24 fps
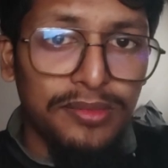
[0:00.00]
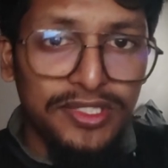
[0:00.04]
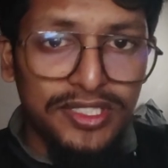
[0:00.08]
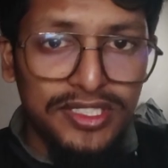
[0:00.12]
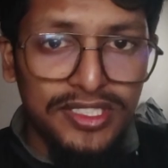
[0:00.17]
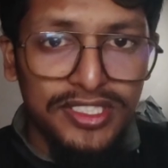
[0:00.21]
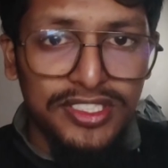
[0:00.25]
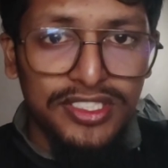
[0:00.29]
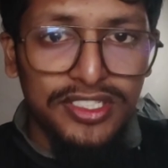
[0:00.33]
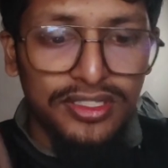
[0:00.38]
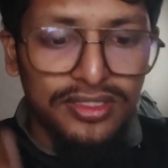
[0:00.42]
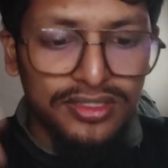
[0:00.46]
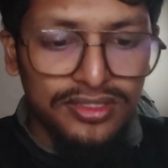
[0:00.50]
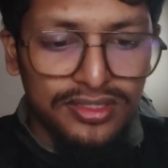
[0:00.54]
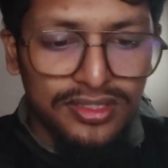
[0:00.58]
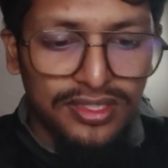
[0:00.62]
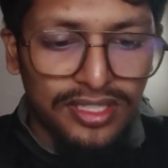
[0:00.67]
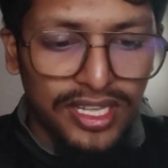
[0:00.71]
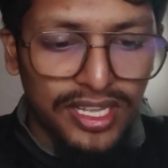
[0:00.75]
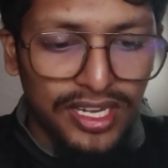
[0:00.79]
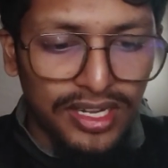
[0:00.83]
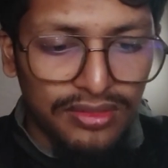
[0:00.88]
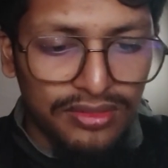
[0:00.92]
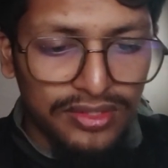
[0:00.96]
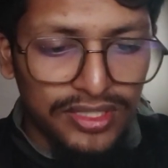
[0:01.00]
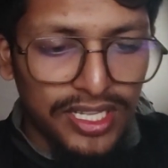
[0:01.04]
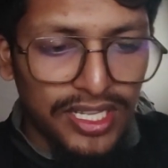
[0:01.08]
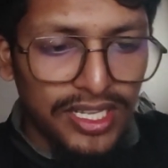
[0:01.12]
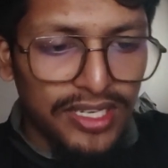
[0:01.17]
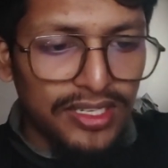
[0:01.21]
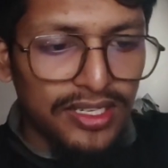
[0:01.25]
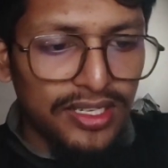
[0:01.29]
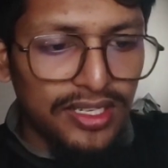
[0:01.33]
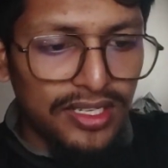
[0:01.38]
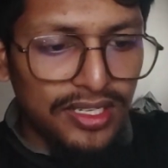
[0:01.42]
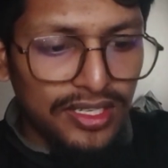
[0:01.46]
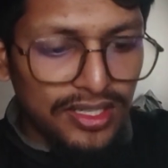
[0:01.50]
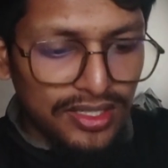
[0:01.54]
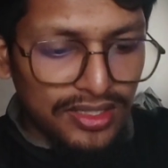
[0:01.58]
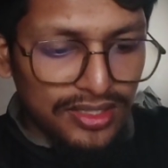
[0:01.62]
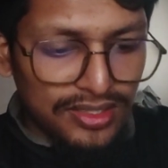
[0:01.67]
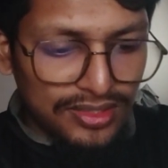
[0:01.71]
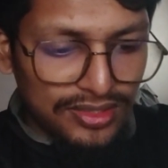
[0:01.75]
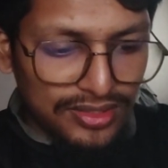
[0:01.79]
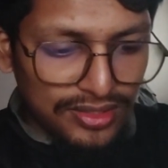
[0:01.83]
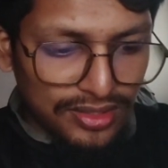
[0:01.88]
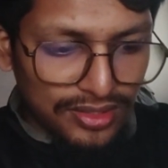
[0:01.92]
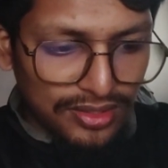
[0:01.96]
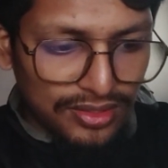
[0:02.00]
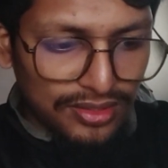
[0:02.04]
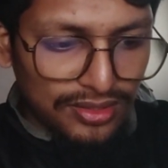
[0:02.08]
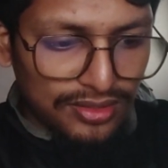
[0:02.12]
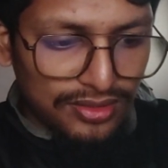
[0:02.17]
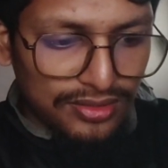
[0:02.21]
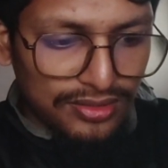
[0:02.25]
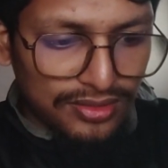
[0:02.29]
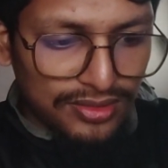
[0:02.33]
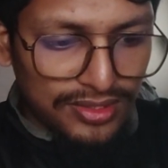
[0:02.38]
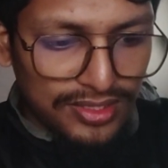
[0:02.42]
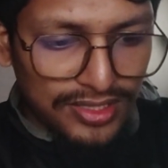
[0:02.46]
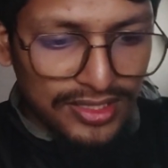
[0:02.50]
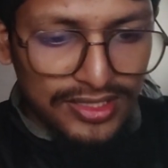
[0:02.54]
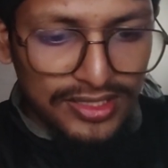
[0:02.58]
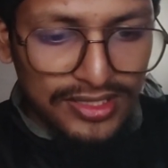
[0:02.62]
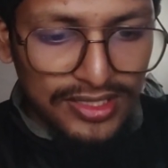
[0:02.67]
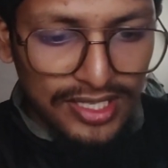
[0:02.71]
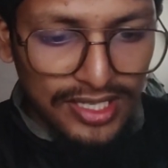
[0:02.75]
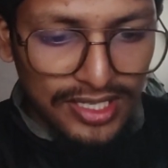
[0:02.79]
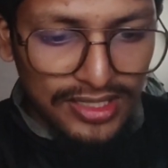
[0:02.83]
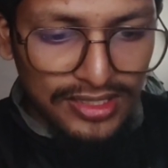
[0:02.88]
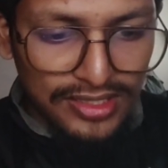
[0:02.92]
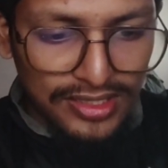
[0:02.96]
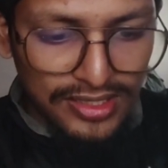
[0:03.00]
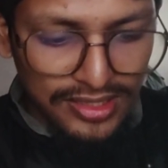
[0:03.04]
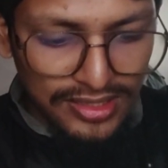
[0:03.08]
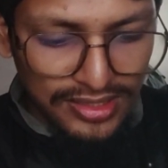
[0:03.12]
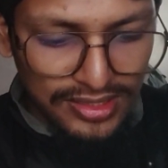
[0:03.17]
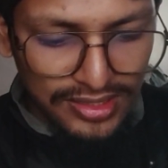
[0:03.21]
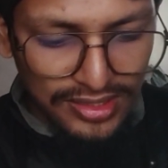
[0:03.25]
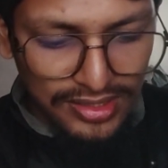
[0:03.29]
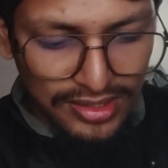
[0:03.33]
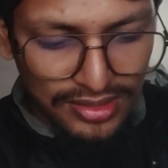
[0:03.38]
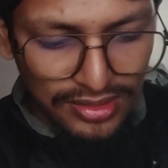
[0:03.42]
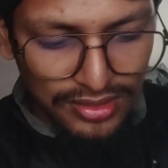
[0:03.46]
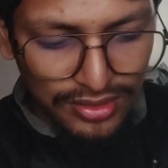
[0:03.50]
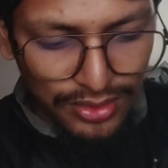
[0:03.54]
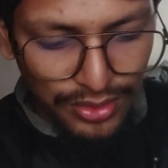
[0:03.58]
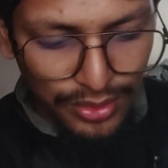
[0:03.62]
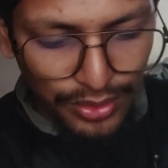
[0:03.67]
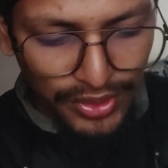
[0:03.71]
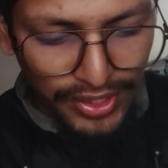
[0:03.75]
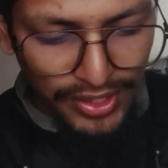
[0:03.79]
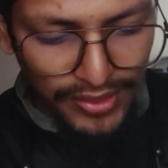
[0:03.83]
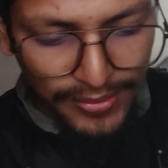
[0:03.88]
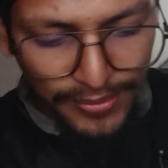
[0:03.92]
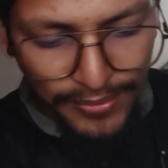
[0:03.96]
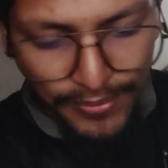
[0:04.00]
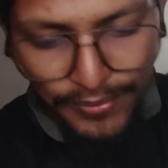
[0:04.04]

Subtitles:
decisions around that. So let's learn that in a good way.